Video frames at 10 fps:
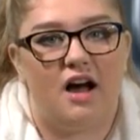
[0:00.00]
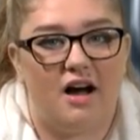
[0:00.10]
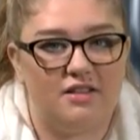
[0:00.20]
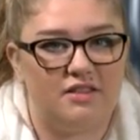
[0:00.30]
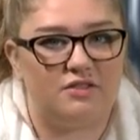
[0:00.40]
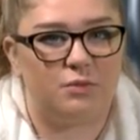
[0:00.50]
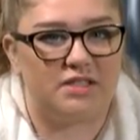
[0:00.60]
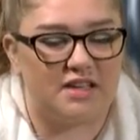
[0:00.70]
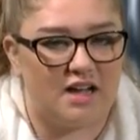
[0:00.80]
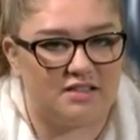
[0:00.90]
on the
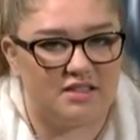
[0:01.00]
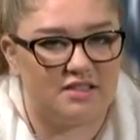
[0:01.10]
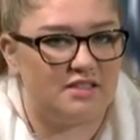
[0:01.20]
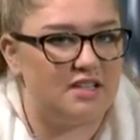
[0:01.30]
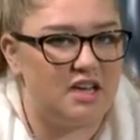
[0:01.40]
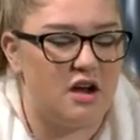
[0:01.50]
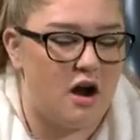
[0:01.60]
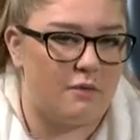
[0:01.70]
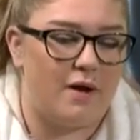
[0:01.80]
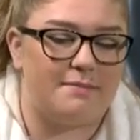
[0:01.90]
Wisconsin's
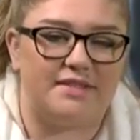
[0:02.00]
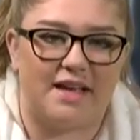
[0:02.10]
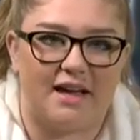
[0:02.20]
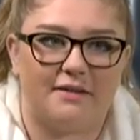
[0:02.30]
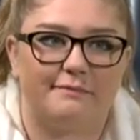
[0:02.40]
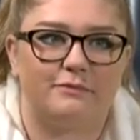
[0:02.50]
DNR website.